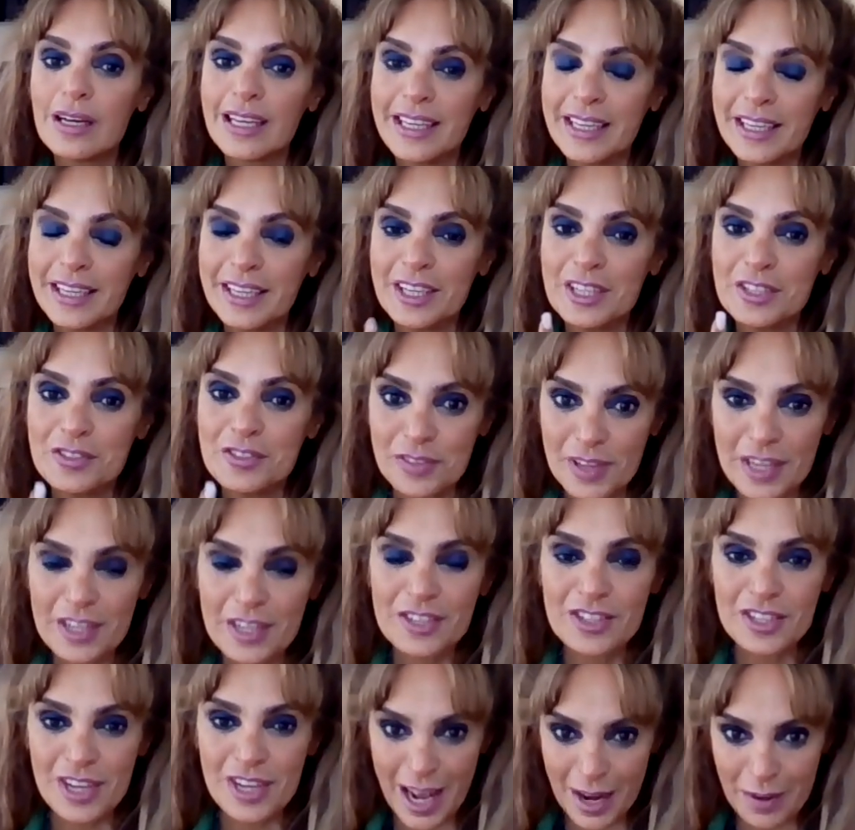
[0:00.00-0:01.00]
English,
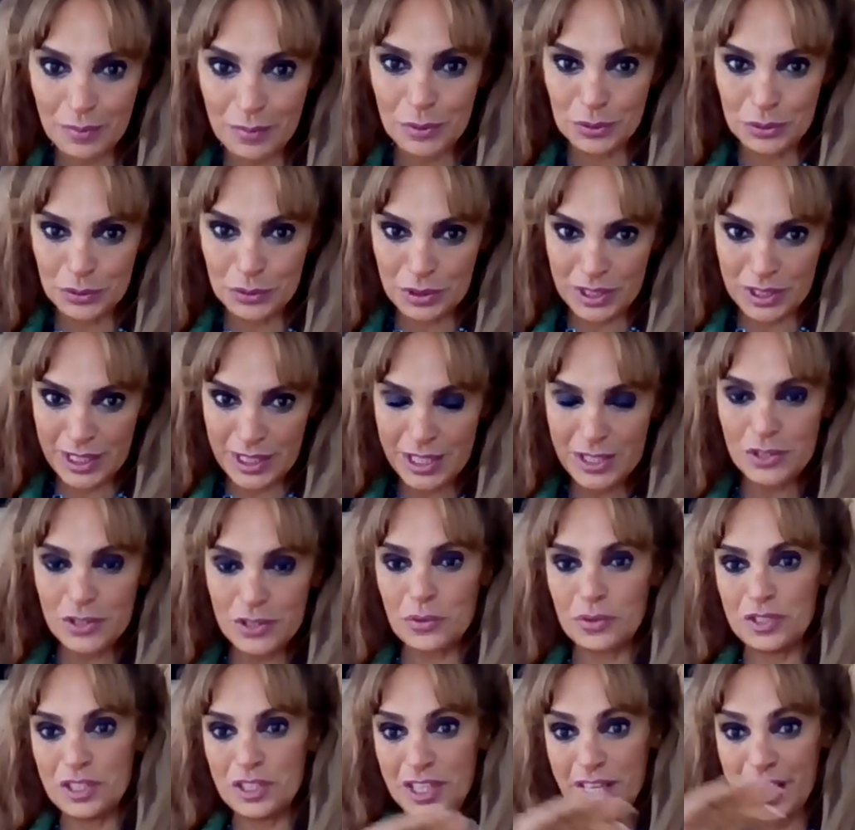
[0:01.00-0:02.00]
French, and Portuguese, so
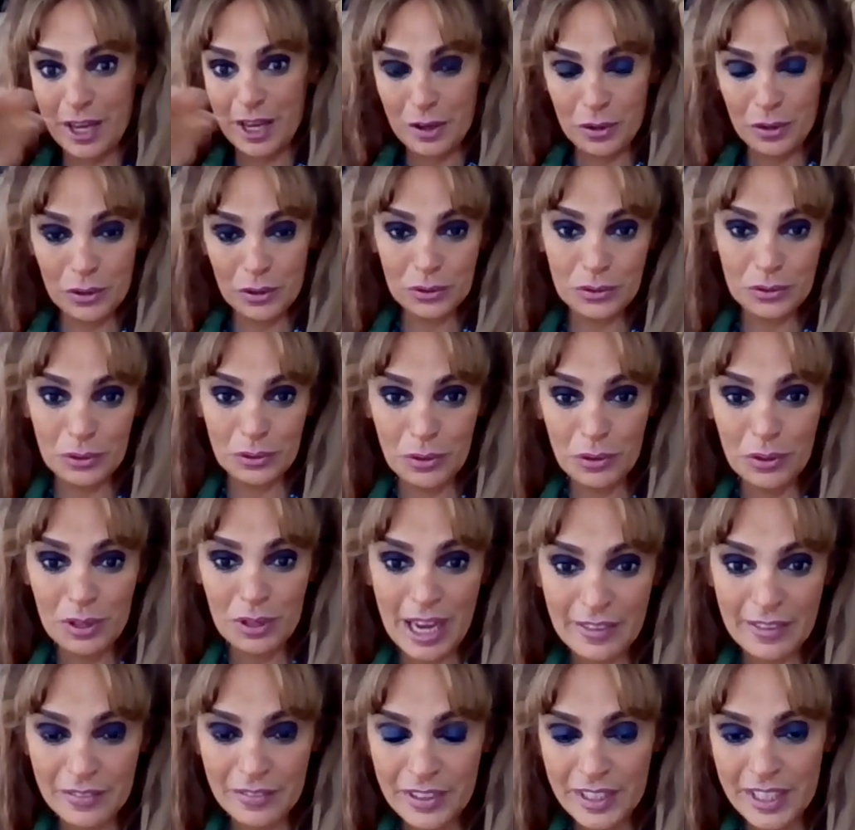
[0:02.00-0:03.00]
it can go to all
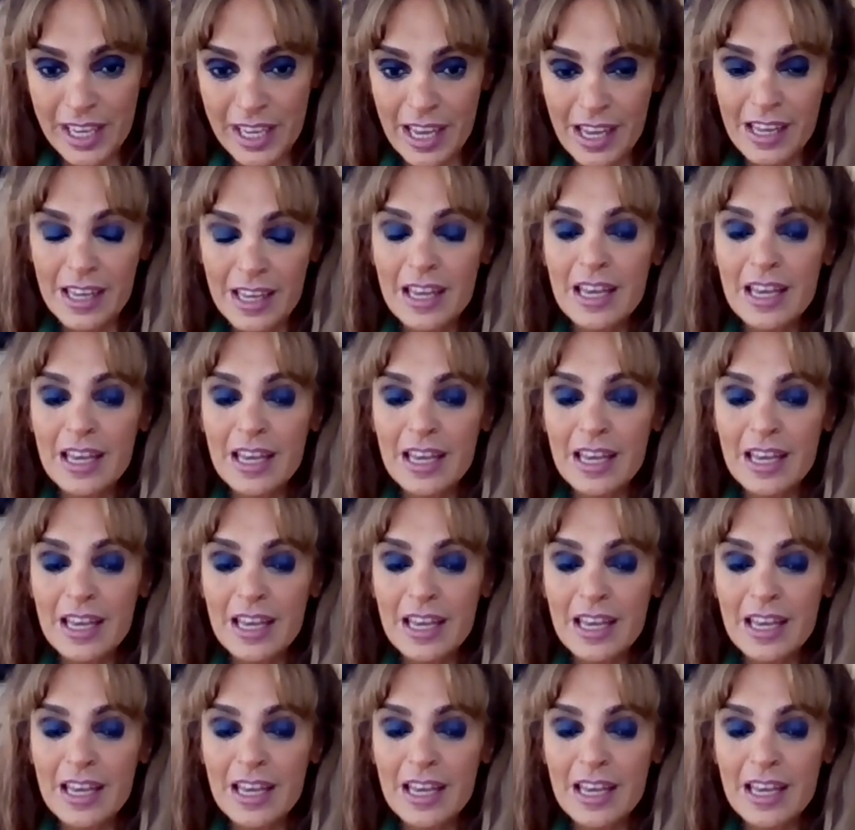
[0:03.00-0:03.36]
Africa.